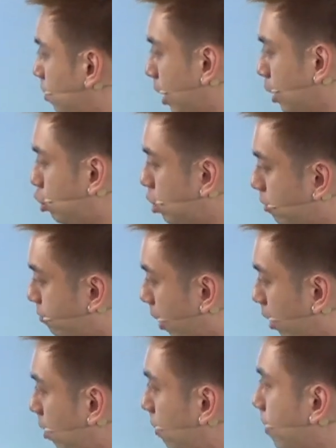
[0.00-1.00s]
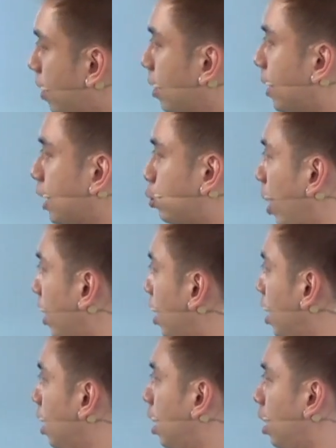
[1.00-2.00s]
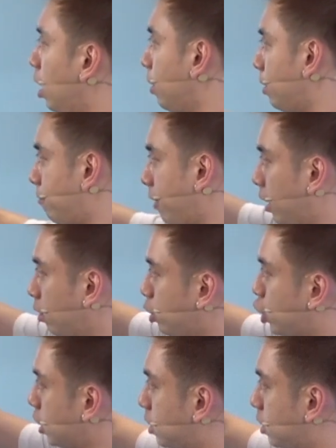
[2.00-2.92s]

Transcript: into the funnel, guess what? The funnel, which is